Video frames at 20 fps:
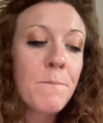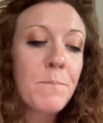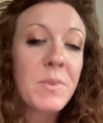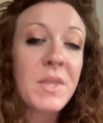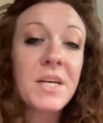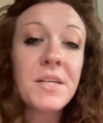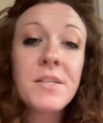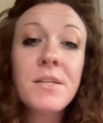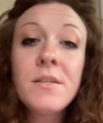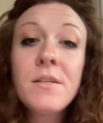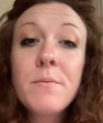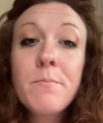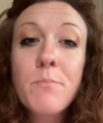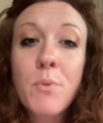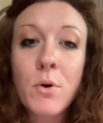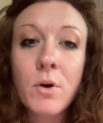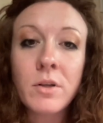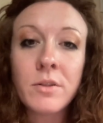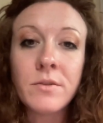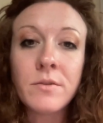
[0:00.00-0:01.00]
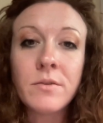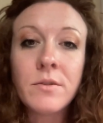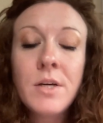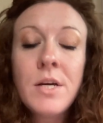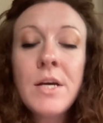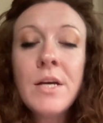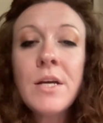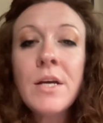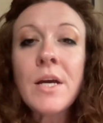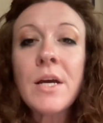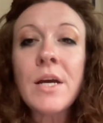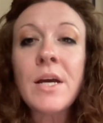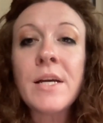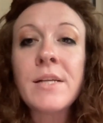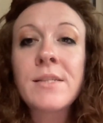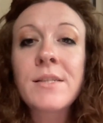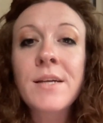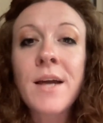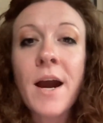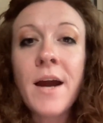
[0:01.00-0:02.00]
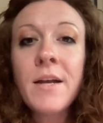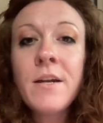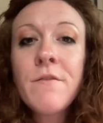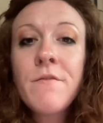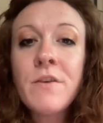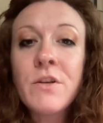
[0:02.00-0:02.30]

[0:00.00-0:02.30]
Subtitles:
This is important. It's kind of